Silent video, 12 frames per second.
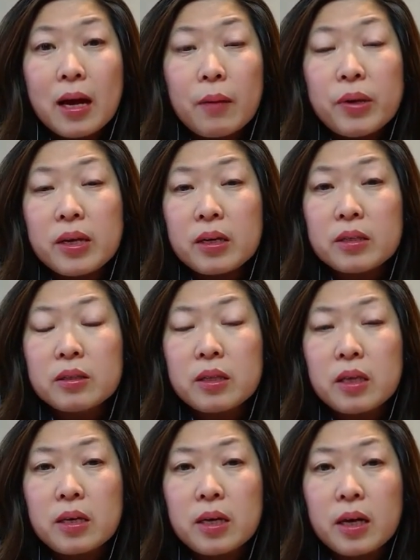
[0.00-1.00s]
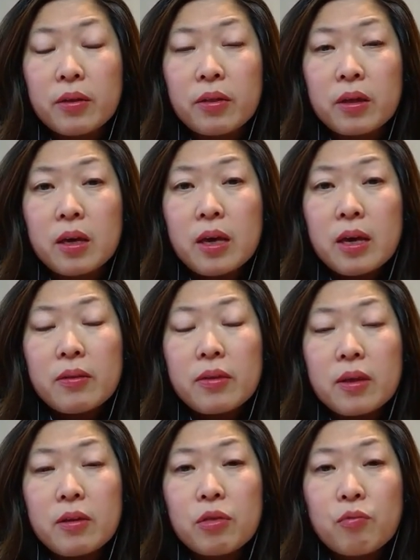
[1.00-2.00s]
because the
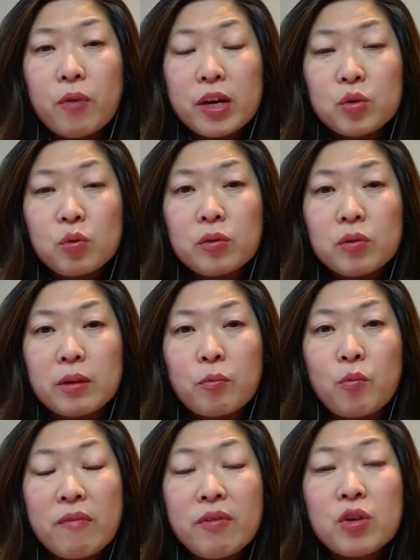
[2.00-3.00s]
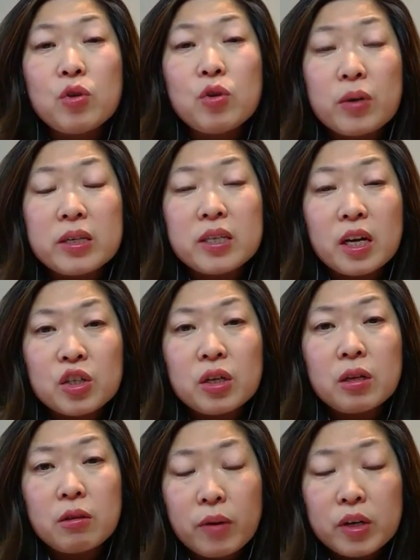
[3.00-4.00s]
threshold, the revenue
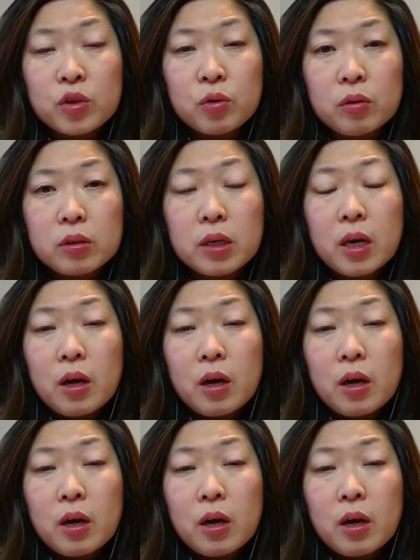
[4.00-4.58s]
reduction threshold,